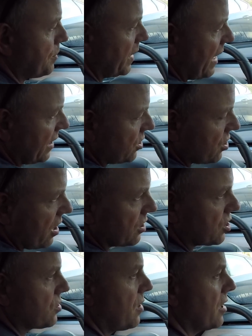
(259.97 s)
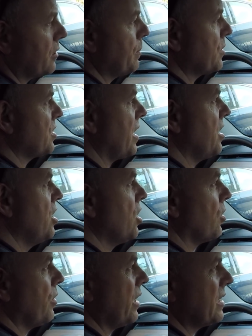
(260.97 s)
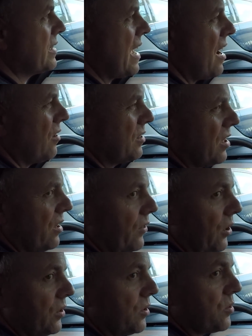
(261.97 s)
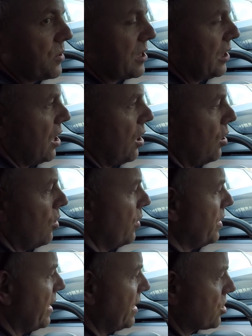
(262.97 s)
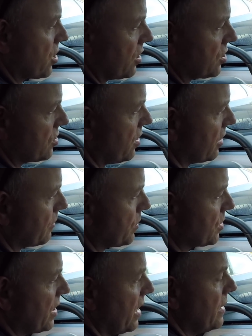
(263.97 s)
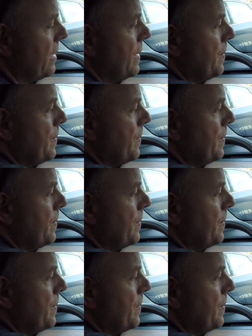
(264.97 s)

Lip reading: But I charged to 100%, run it down till the voltage was low, and then charged to 100%.